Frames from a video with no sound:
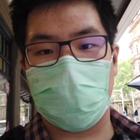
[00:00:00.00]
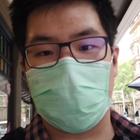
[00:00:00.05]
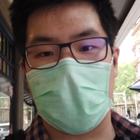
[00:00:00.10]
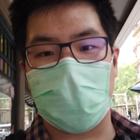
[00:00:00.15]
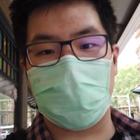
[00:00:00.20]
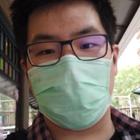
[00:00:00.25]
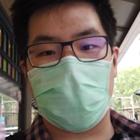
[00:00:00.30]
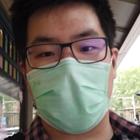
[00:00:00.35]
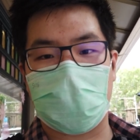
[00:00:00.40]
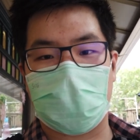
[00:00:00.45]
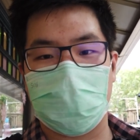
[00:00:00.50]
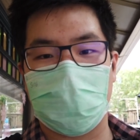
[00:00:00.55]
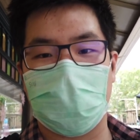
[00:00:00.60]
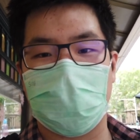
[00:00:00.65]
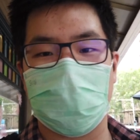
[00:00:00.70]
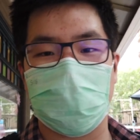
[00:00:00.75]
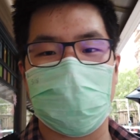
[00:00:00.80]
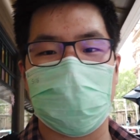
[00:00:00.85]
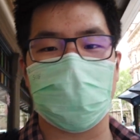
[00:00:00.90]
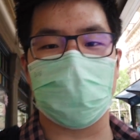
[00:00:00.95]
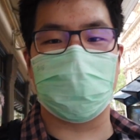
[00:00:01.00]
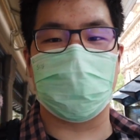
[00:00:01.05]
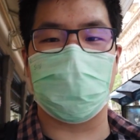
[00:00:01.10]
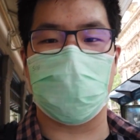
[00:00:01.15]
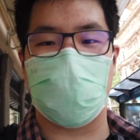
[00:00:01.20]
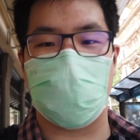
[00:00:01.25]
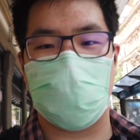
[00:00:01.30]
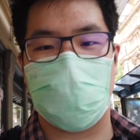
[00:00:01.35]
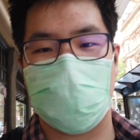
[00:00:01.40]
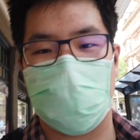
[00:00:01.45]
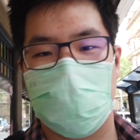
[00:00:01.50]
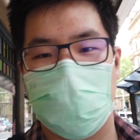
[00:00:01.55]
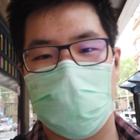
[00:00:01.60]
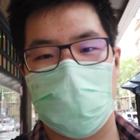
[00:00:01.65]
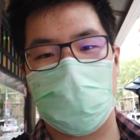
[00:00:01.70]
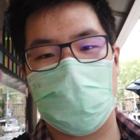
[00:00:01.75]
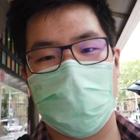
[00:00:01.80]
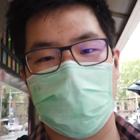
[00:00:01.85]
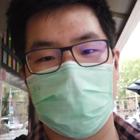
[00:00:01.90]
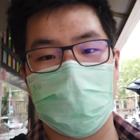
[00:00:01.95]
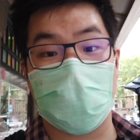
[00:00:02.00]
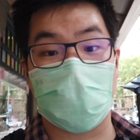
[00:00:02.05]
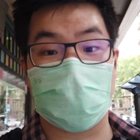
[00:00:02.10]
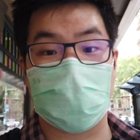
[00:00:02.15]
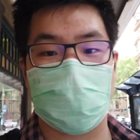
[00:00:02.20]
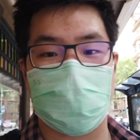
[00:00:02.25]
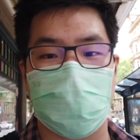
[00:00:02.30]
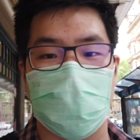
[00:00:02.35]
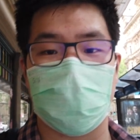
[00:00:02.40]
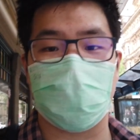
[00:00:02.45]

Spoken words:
maybe recommend you some books